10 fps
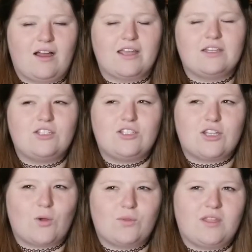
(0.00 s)
I
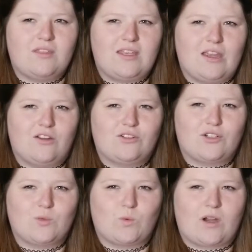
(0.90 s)
don't think the
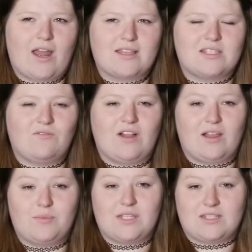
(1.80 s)
characters were as
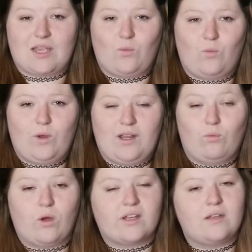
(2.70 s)
developed as I would
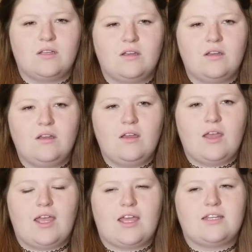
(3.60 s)
have wanted.
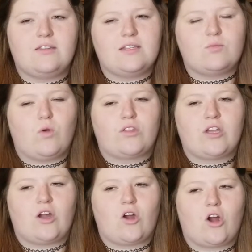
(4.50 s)
And in this book,
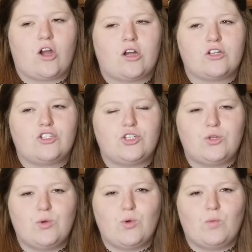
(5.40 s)
there are
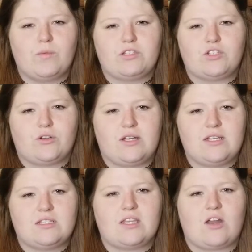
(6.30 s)
2
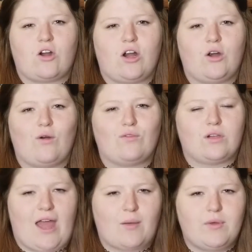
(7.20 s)
mysteries that are
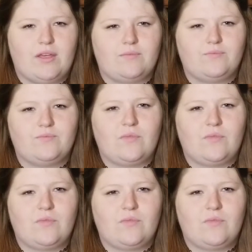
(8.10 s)
overlapping,